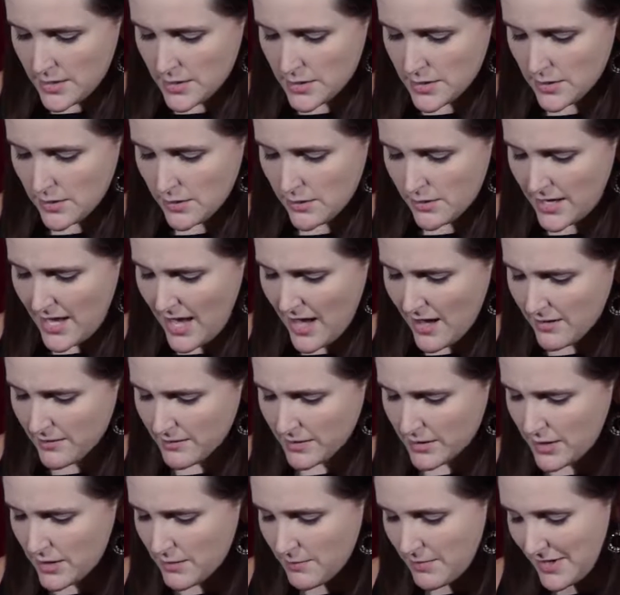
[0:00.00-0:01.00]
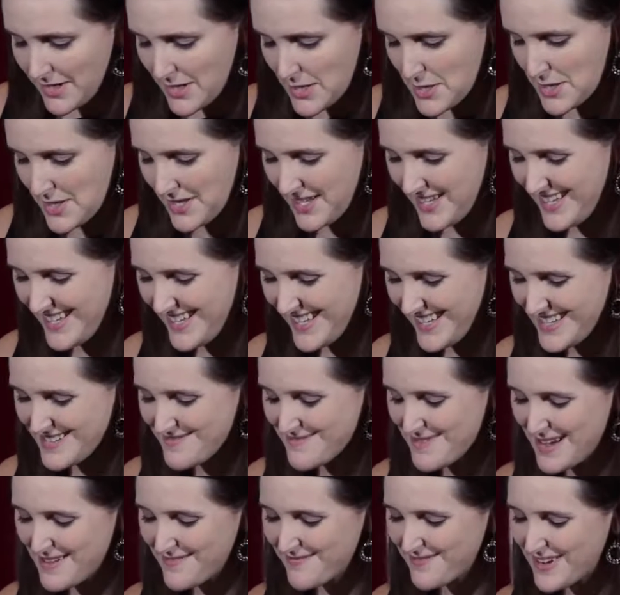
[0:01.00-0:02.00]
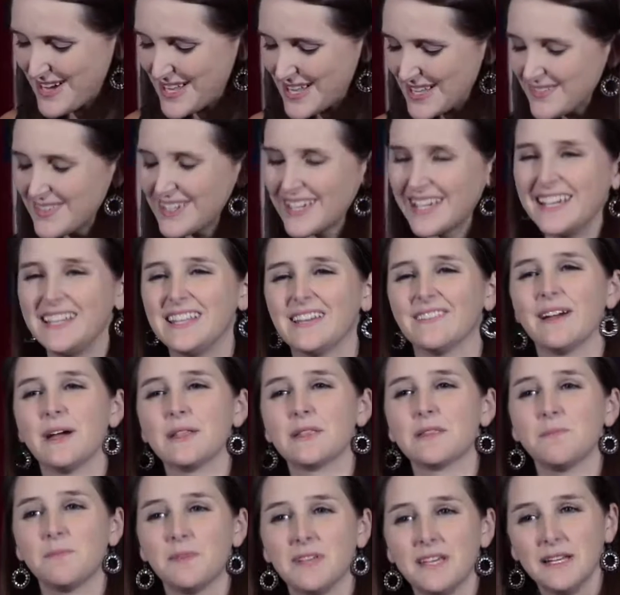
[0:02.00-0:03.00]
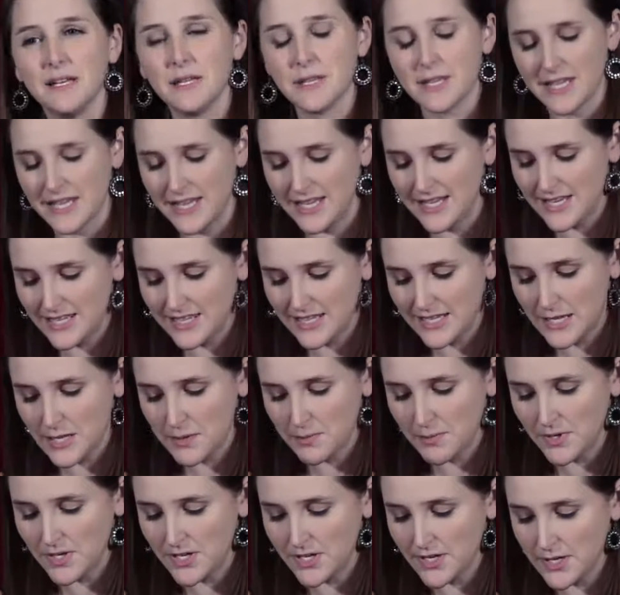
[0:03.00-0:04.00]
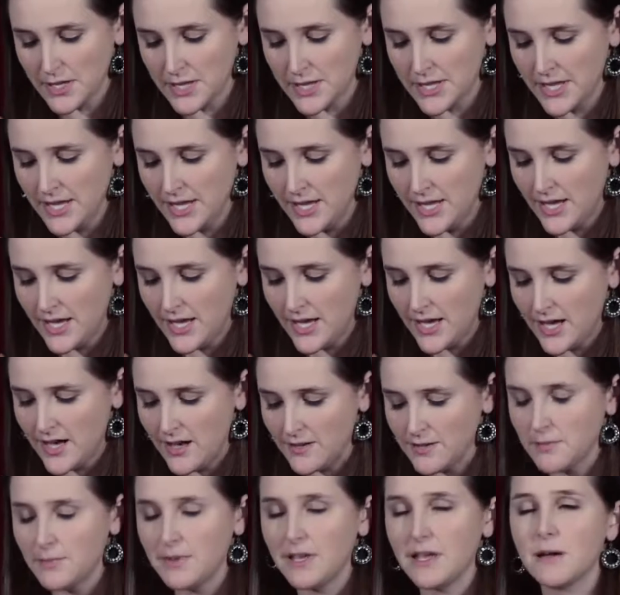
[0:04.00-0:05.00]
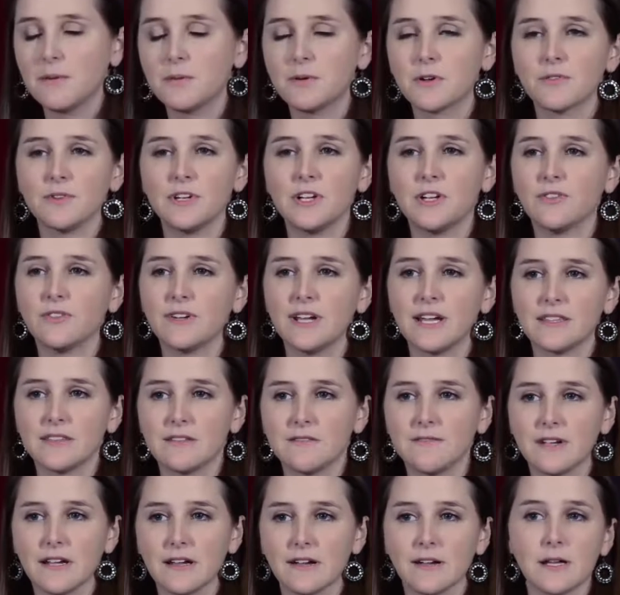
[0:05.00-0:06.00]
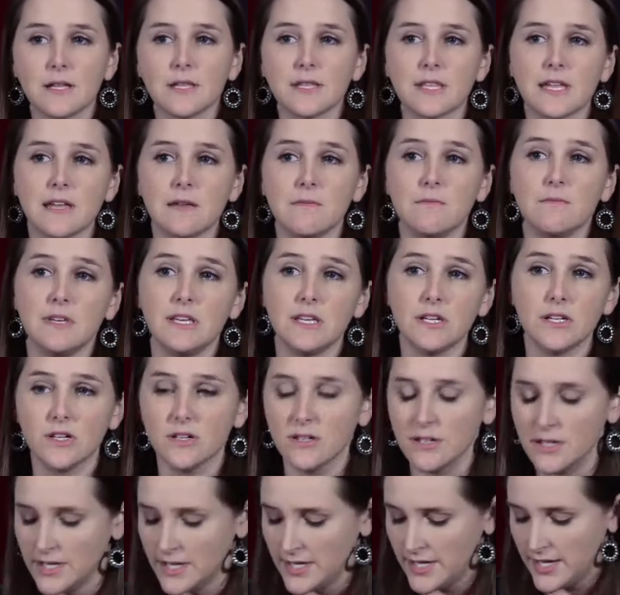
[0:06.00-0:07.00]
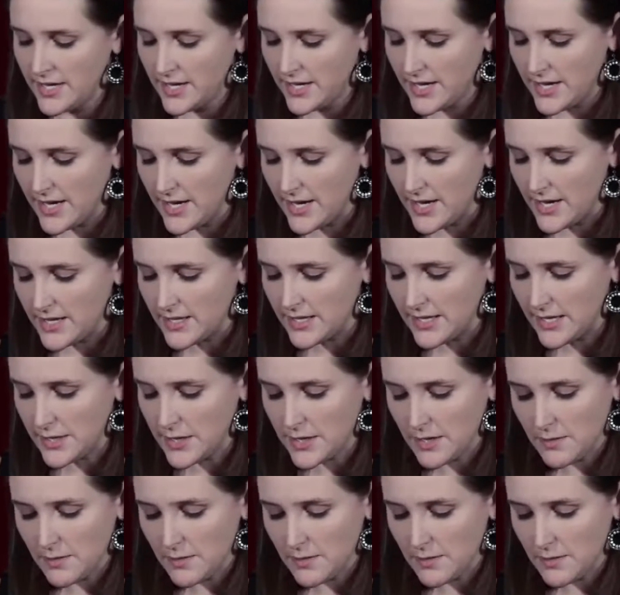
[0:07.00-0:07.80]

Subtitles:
So yeah, cookbooks. By following in the recipes in these books, you'll be able to recreate the very same meal that